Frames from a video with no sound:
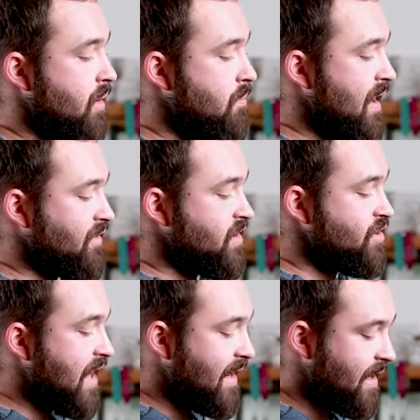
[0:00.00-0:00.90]

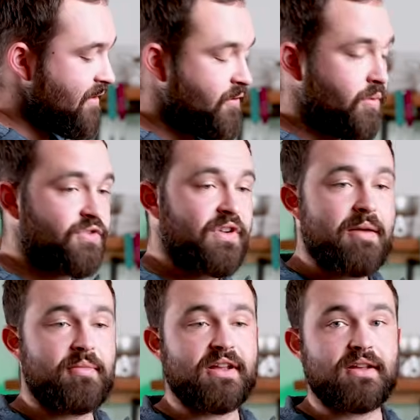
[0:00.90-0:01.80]
mountain jacket for
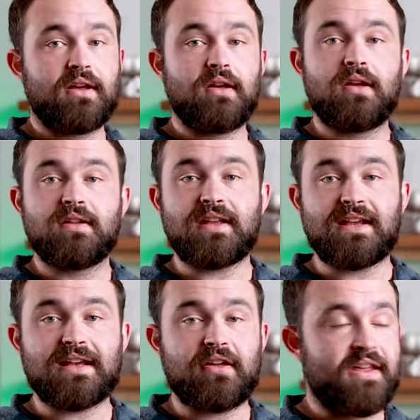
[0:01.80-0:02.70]
scrambling,
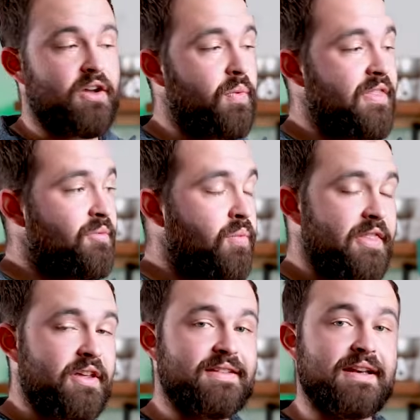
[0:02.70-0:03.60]
days out on the hill when the
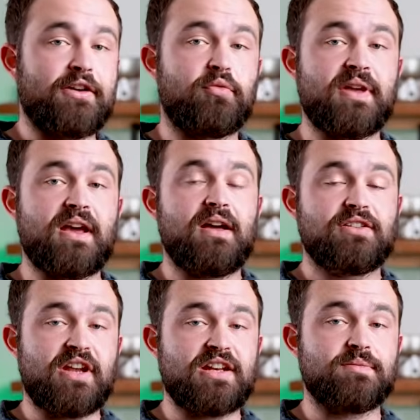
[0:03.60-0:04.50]
weather is a little bit
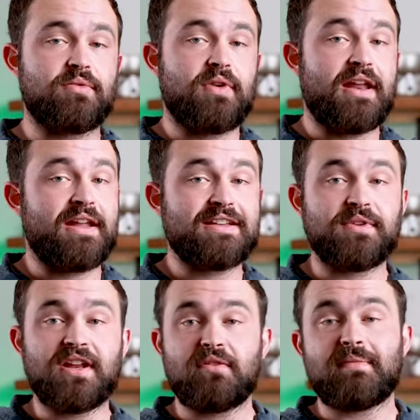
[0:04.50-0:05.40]
changeable. And as
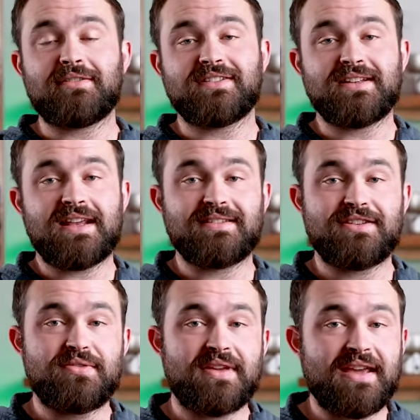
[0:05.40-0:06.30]
we know, mountain days in
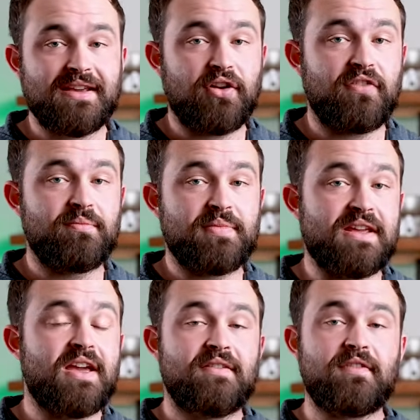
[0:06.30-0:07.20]
the UK can often
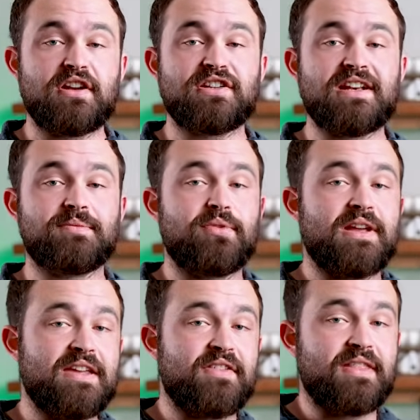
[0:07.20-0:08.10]
be very changeable,
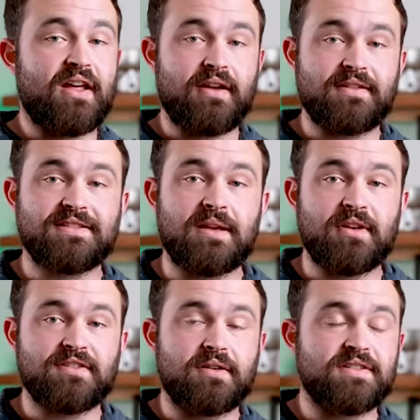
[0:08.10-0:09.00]
even in the height of
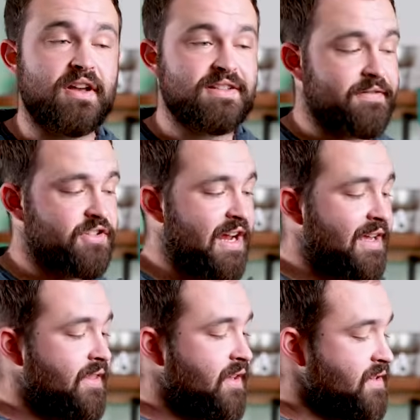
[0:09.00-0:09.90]
summer. So it's nice to have a
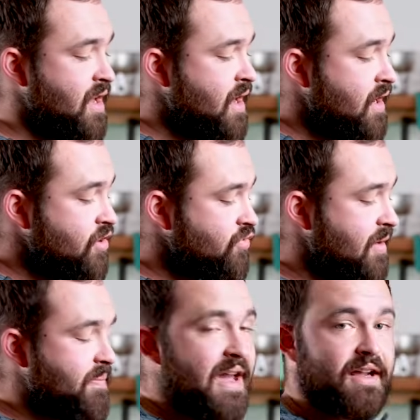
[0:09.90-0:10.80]
jacket that's
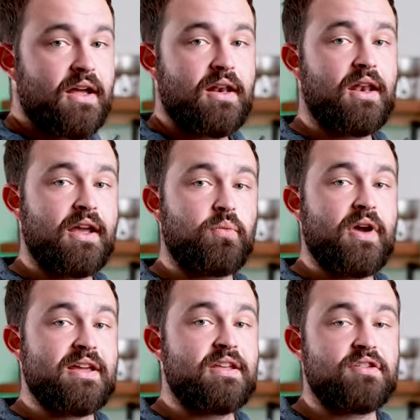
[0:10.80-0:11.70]
stripped back,
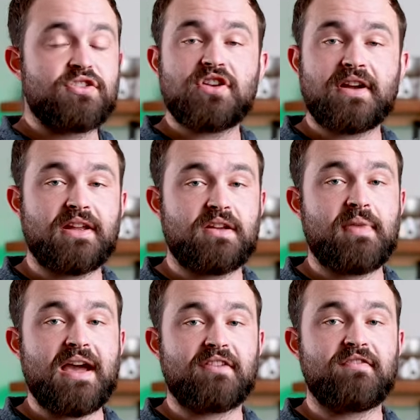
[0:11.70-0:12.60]
lightweight, you can chuck it in your
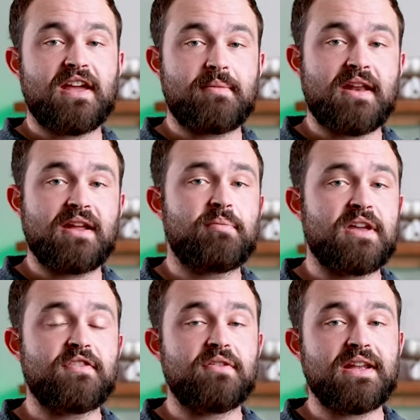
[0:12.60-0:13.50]
bag and forget about it,
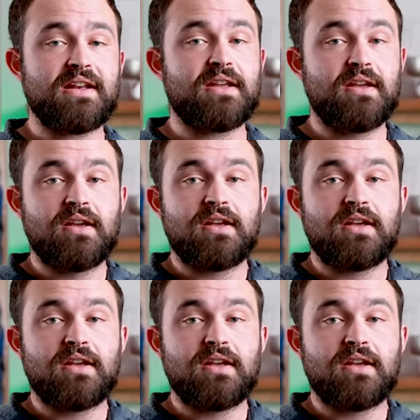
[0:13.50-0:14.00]
but if you need it,